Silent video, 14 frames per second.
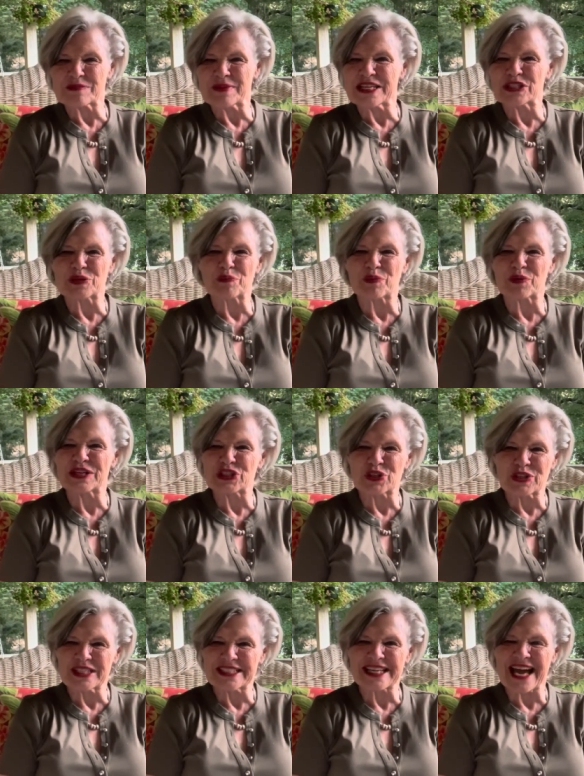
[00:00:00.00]
me to preach
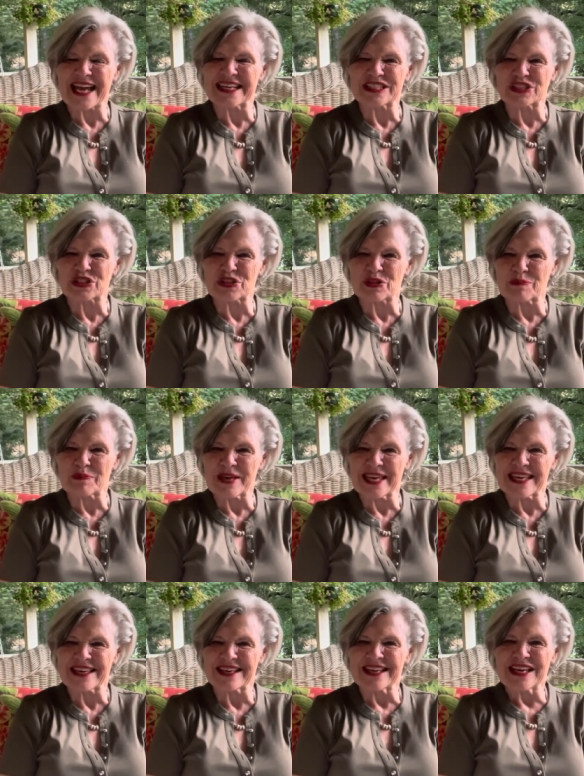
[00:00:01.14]
good tidings to the
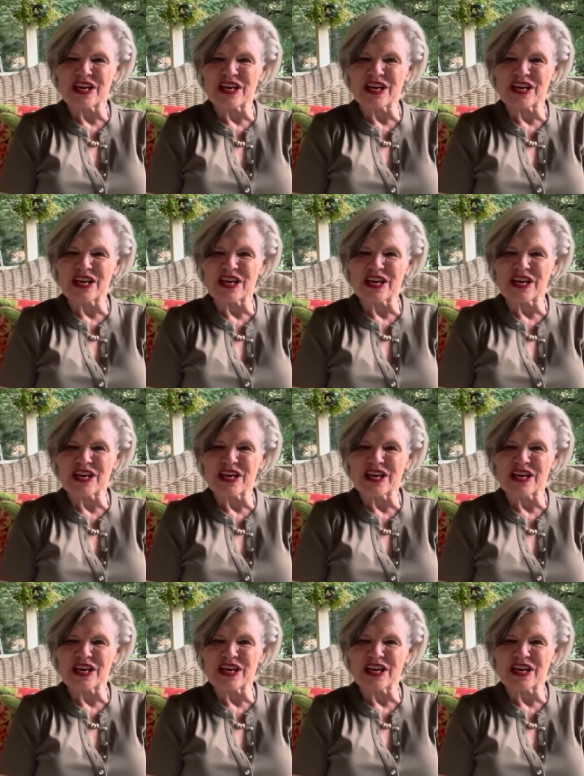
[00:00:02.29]
meek,